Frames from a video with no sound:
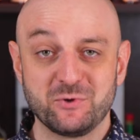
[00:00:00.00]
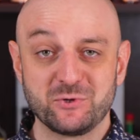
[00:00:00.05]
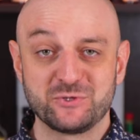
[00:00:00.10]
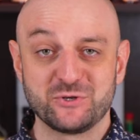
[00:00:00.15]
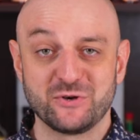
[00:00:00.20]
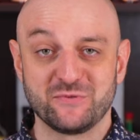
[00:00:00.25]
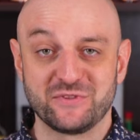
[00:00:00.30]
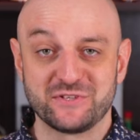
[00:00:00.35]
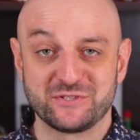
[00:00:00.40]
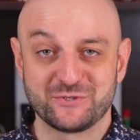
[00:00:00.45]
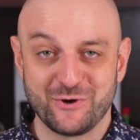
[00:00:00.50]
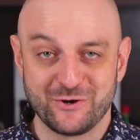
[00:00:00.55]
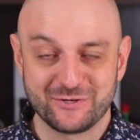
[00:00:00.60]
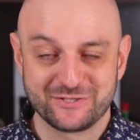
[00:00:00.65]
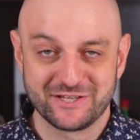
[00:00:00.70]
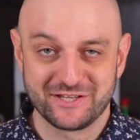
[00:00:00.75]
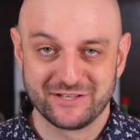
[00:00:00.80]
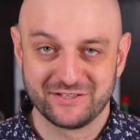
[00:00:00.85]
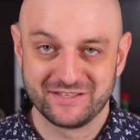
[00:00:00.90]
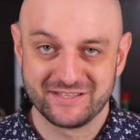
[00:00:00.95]
beauty of this
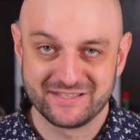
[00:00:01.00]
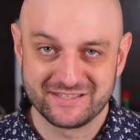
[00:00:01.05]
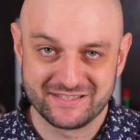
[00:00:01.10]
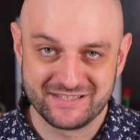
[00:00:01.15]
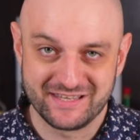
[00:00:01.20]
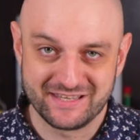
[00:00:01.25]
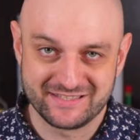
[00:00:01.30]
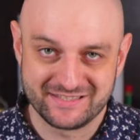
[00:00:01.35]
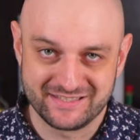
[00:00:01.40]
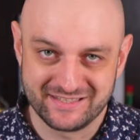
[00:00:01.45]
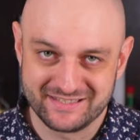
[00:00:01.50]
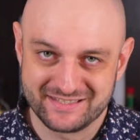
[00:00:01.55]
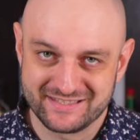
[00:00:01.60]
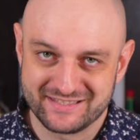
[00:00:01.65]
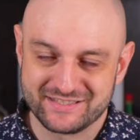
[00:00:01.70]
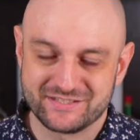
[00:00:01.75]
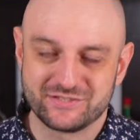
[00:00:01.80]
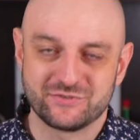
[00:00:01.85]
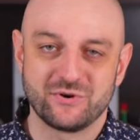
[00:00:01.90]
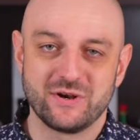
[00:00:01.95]
cocktail is that it's
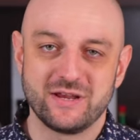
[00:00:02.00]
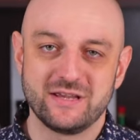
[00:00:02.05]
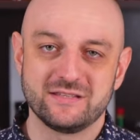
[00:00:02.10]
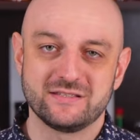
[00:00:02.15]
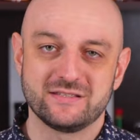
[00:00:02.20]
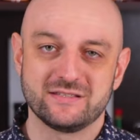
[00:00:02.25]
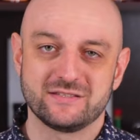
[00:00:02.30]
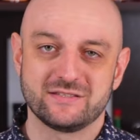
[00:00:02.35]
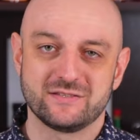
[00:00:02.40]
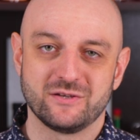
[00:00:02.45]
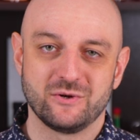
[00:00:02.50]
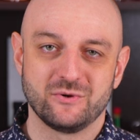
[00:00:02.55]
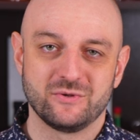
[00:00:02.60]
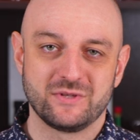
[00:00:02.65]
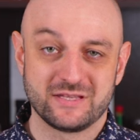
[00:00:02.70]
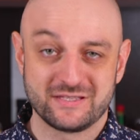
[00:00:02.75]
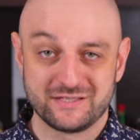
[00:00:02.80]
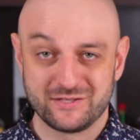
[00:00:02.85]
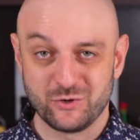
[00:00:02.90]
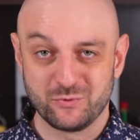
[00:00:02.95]
strained, so
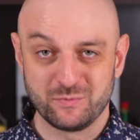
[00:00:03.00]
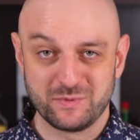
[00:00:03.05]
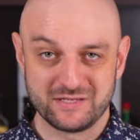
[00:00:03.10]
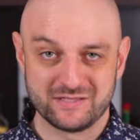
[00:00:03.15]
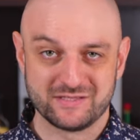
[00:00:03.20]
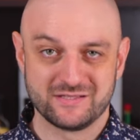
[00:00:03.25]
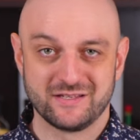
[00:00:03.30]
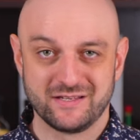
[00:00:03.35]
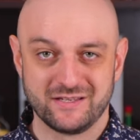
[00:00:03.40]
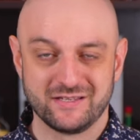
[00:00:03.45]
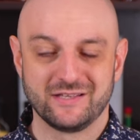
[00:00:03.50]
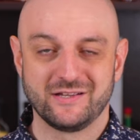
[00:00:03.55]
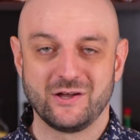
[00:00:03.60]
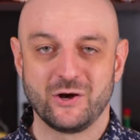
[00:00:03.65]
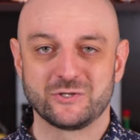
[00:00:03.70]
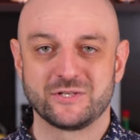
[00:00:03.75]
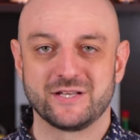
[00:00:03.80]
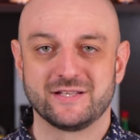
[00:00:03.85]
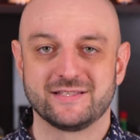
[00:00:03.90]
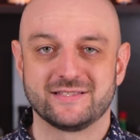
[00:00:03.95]
there's no mint in the
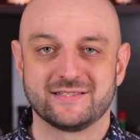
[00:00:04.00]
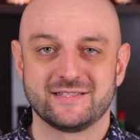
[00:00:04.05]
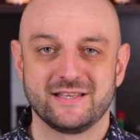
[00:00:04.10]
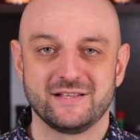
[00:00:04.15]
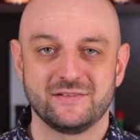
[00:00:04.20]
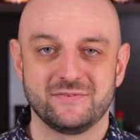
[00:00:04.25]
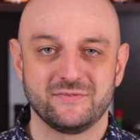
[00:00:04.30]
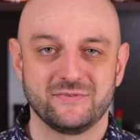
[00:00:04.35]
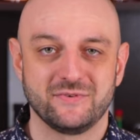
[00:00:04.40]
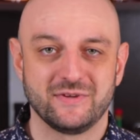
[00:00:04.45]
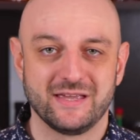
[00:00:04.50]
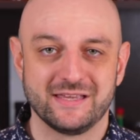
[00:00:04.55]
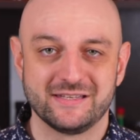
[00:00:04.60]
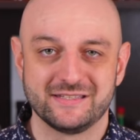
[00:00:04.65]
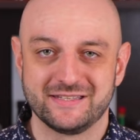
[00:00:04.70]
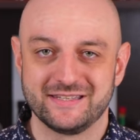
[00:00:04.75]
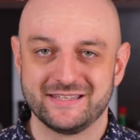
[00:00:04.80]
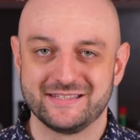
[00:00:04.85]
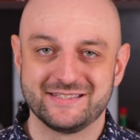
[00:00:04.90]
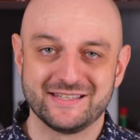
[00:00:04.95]
cocktail itself
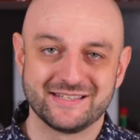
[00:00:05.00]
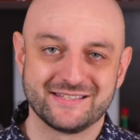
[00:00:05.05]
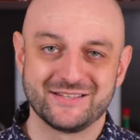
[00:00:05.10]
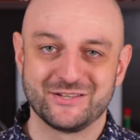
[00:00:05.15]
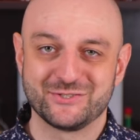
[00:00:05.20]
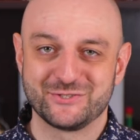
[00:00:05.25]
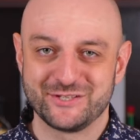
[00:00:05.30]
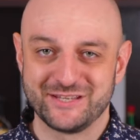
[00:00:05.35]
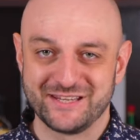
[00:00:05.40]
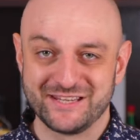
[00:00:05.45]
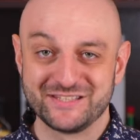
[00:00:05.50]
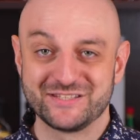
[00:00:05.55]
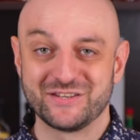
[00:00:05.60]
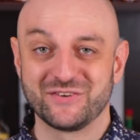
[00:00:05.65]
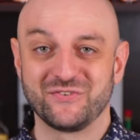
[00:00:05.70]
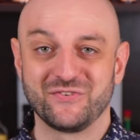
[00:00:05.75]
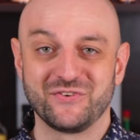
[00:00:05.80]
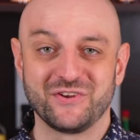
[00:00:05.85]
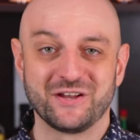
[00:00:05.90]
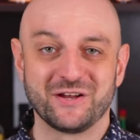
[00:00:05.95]
and it does not
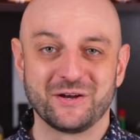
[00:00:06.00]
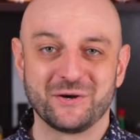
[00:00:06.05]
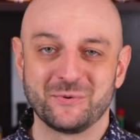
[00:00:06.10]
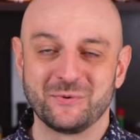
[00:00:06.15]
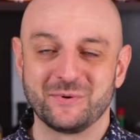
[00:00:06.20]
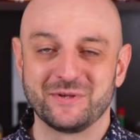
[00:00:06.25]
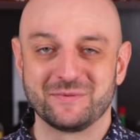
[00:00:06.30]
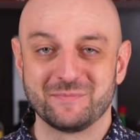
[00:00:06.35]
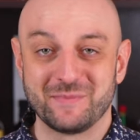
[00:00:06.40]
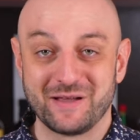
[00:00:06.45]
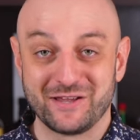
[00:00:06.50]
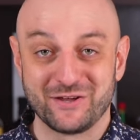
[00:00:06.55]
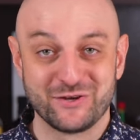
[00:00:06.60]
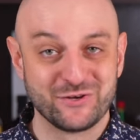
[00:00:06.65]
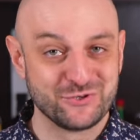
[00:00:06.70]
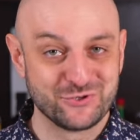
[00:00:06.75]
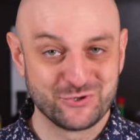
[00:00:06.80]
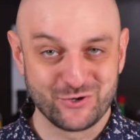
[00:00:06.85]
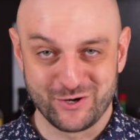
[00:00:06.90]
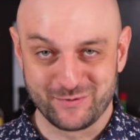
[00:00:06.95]
interfere with my
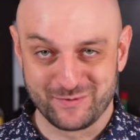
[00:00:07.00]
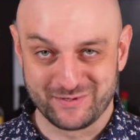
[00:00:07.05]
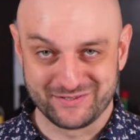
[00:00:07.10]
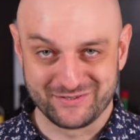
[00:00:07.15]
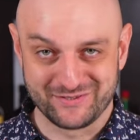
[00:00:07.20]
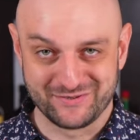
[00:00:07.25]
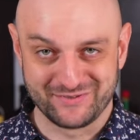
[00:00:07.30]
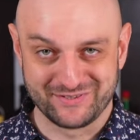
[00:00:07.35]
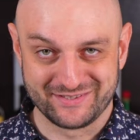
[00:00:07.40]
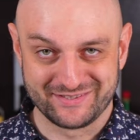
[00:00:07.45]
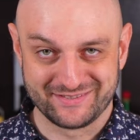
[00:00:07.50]
enjoyment of